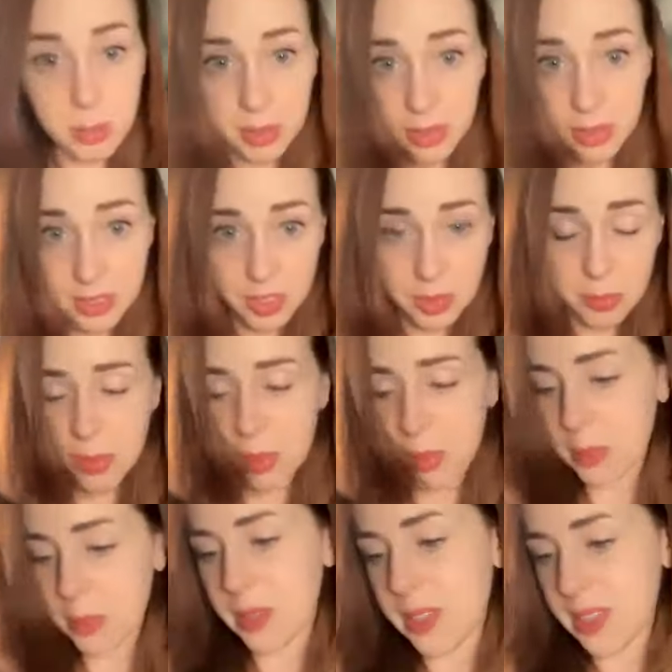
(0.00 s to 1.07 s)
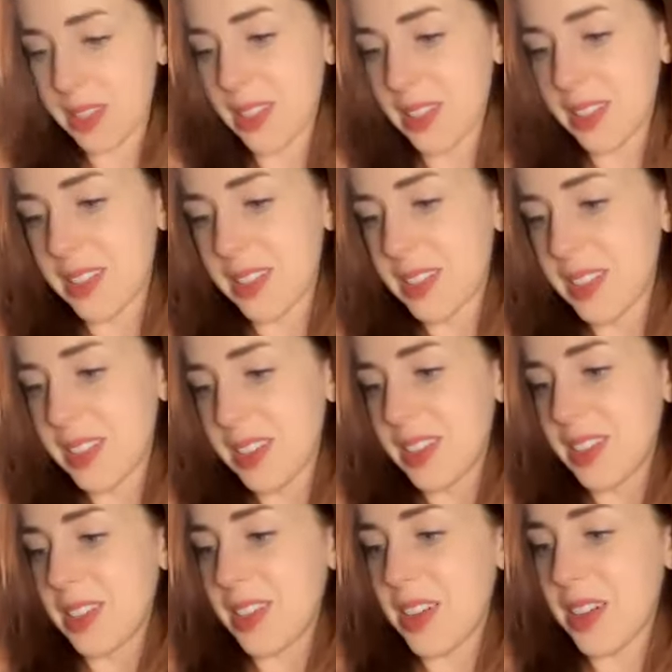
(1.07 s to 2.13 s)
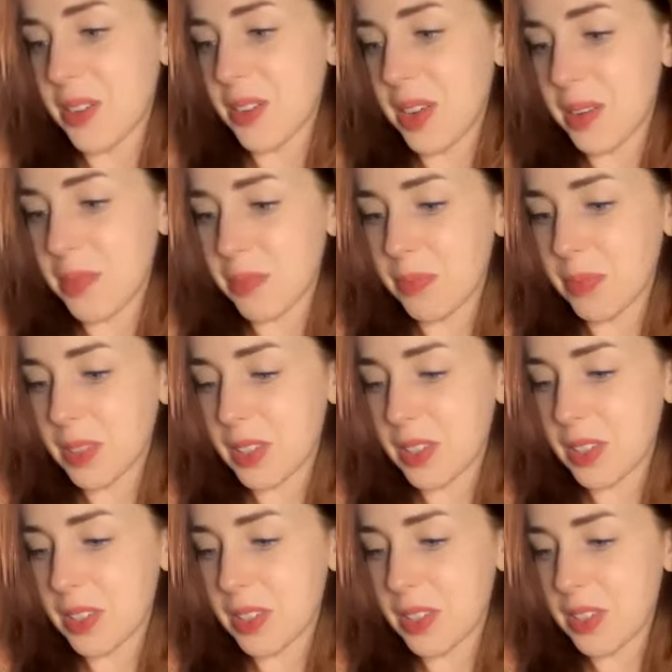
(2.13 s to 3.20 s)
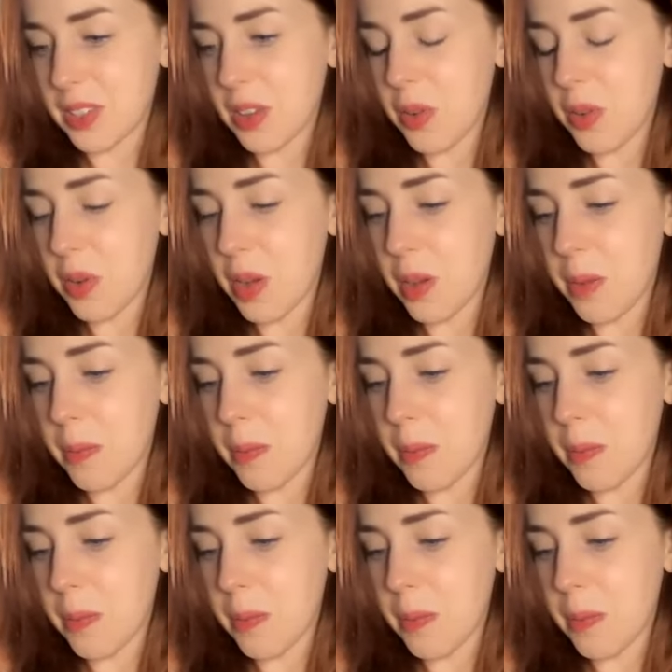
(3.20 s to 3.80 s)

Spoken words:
or may not jump up. All right. So